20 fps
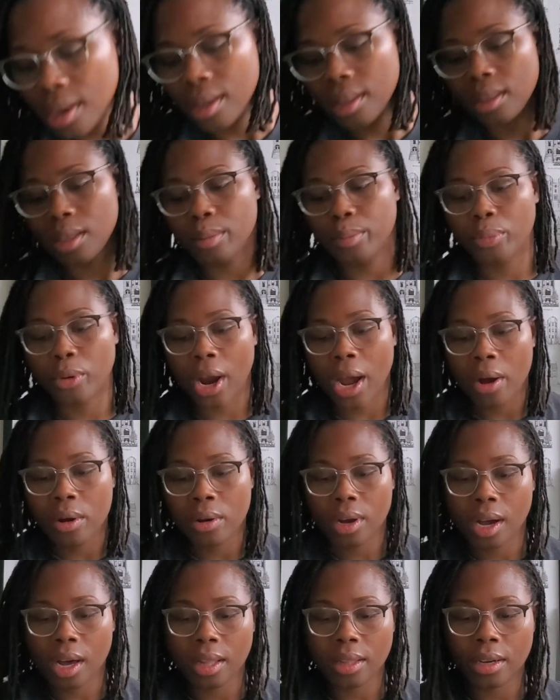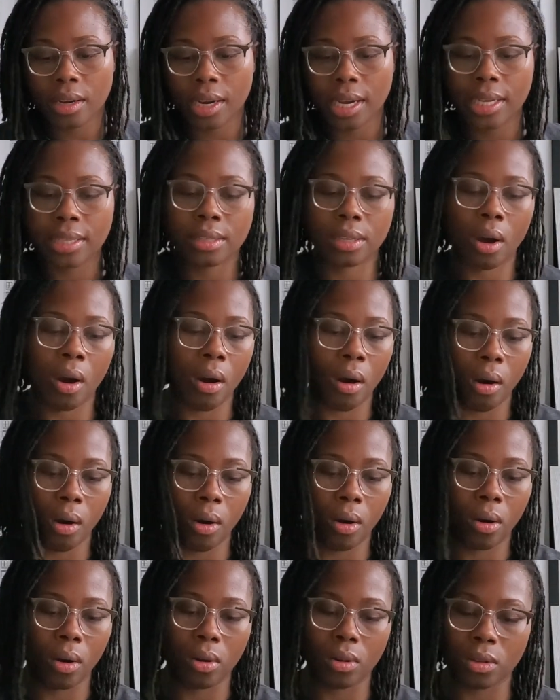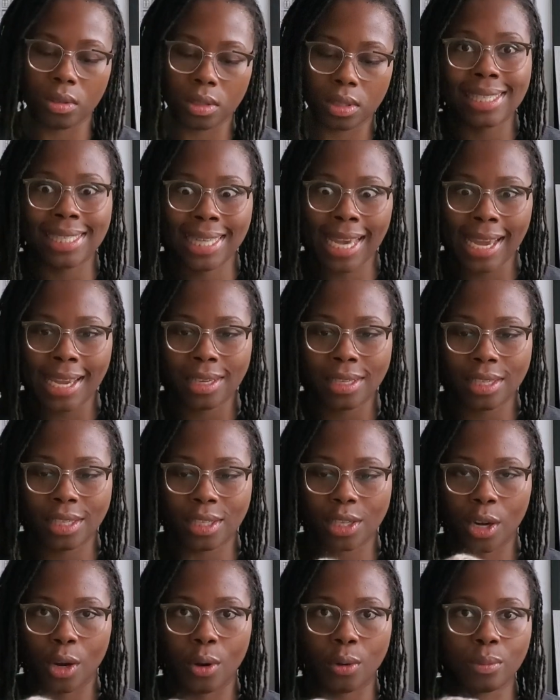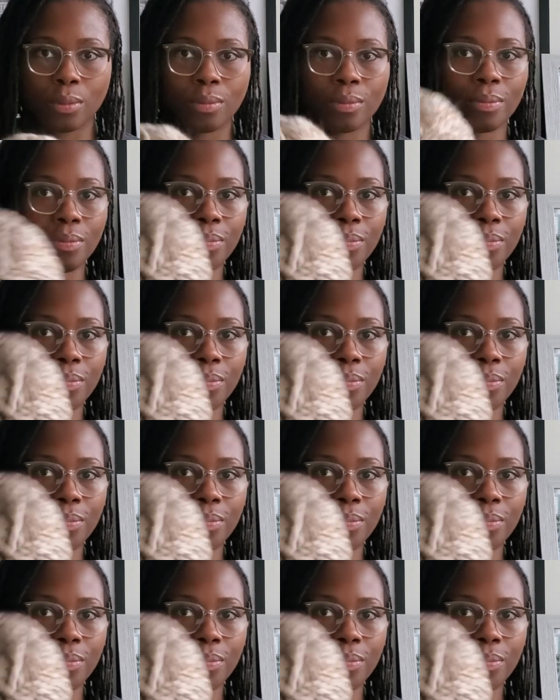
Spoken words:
The brown color is called Sandstone.